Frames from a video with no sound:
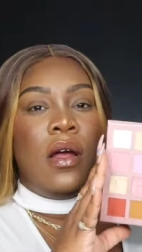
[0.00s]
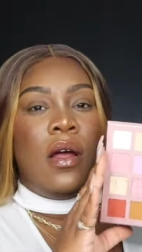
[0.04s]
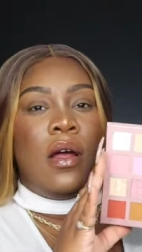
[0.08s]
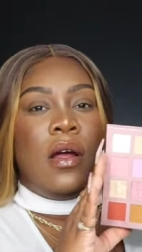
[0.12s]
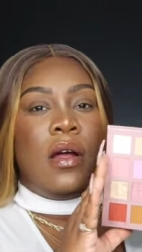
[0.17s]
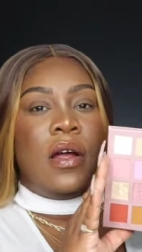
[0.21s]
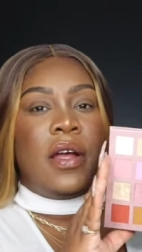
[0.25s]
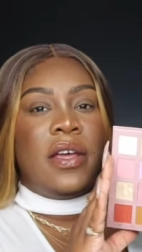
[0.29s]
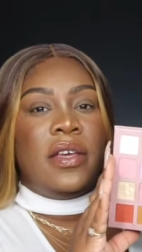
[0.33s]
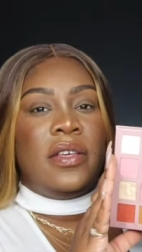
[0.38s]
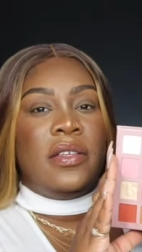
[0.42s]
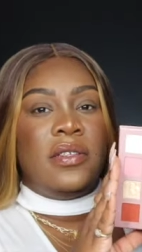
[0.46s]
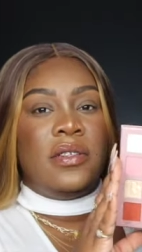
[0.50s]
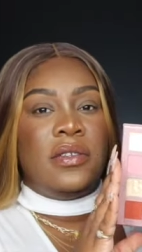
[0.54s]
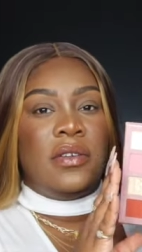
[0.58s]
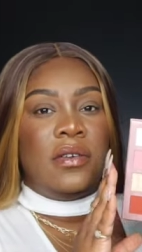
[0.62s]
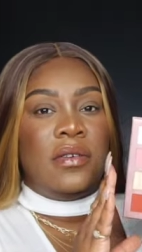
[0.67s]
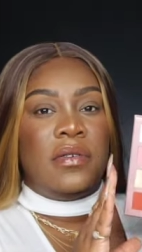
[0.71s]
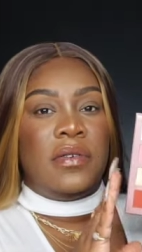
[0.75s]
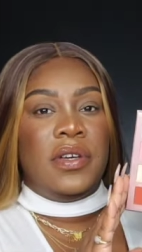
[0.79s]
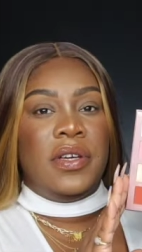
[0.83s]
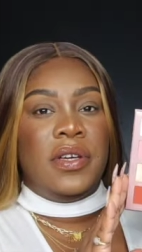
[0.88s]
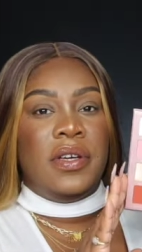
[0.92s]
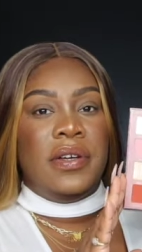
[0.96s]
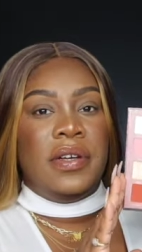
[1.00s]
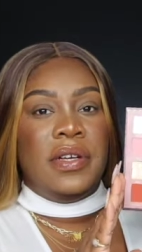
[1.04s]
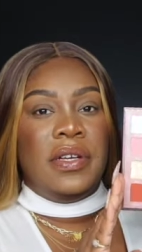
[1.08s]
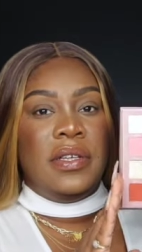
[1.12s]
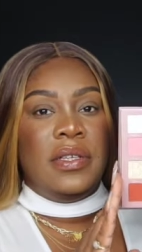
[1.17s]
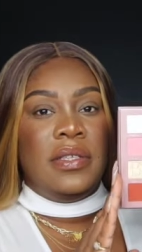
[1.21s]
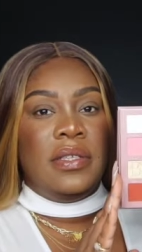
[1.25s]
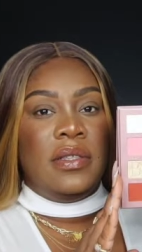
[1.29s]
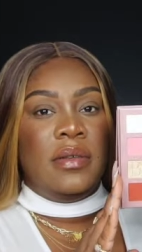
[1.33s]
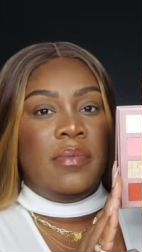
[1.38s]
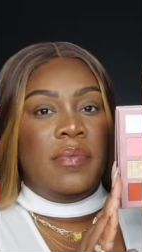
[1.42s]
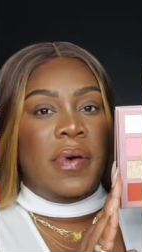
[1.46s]
All right, so here
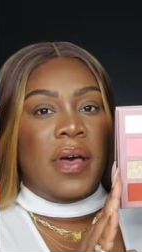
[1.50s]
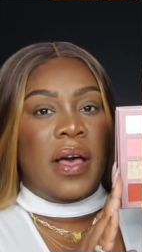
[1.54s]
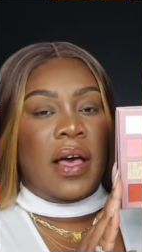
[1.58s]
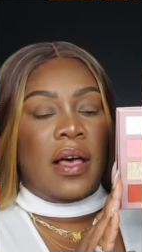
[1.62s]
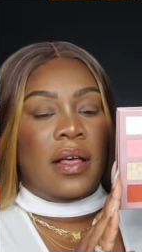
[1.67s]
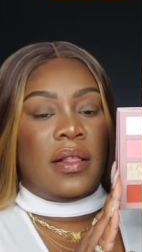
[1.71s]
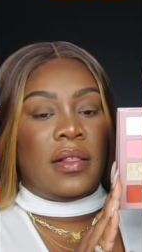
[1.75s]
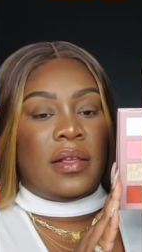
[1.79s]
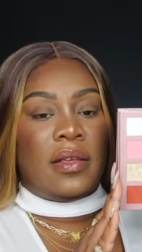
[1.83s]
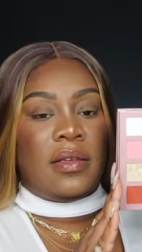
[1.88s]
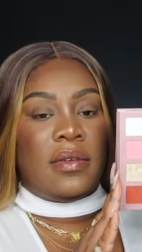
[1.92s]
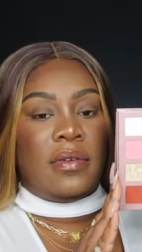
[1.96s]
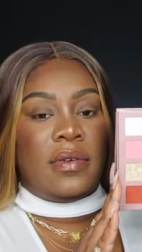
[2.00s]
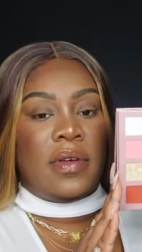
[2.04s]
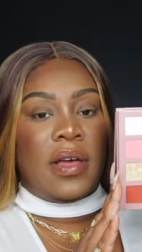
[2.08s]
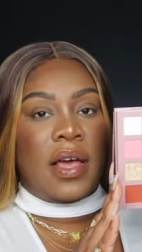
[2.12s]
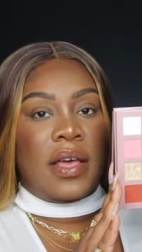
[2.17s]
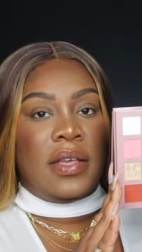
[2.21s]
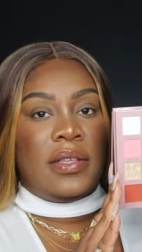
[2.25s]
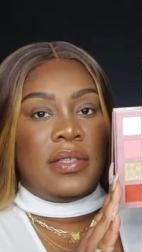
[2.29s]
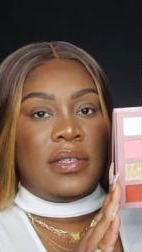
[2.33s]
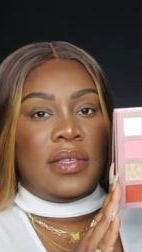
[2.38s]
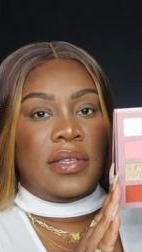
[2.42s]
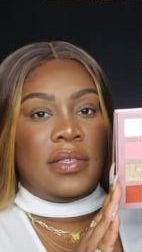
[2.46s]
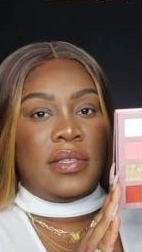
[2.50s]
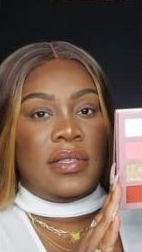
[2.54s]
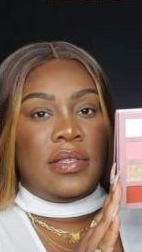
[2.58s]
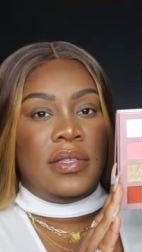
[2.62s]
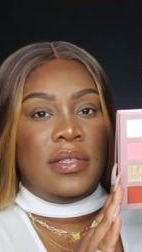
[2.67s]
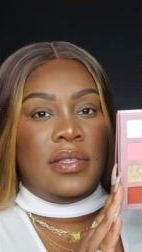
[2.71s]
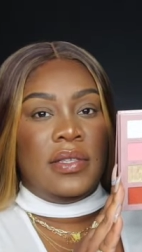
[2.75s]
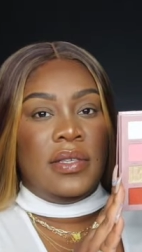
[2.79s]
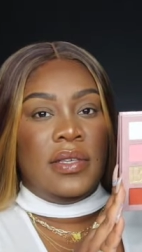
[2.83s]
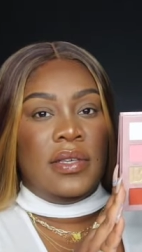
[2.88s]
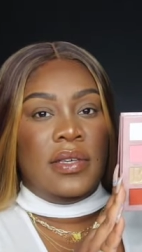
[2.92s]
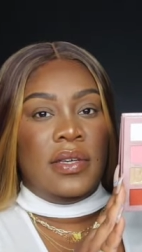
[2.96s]
is the palette. You guys can
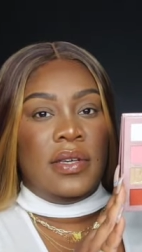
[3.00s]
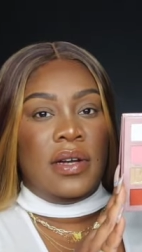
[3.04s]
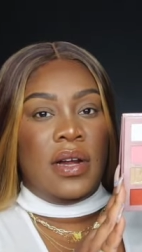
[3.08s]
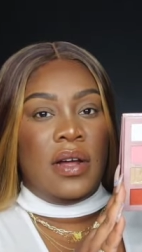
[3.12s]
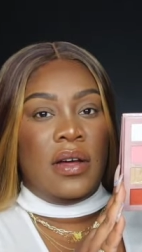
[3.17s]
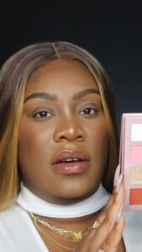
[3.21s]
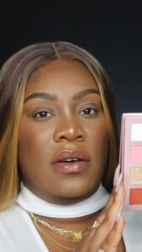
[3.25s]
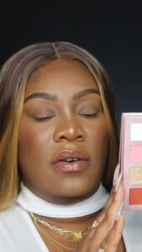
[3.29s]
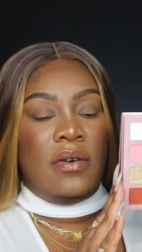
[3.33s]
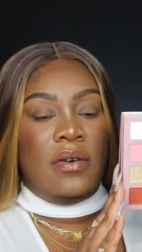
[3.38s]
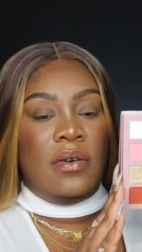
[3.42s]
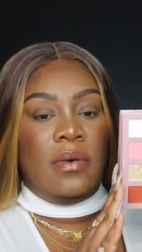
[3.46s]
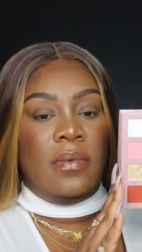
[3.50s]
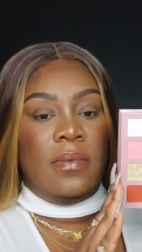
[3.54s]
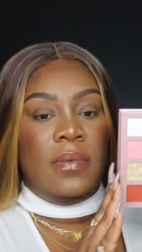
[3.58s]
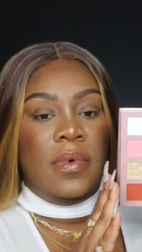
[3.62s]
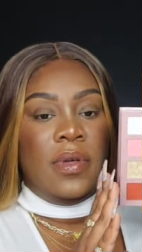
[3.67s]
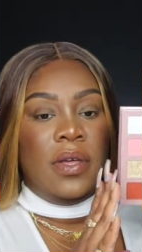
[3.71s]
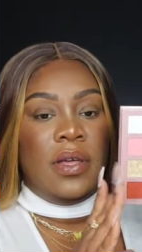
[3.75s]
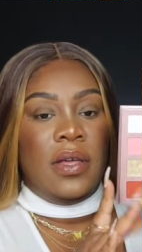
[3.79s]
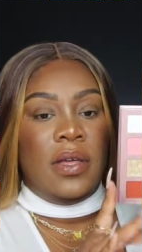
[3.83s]
see it, I hope.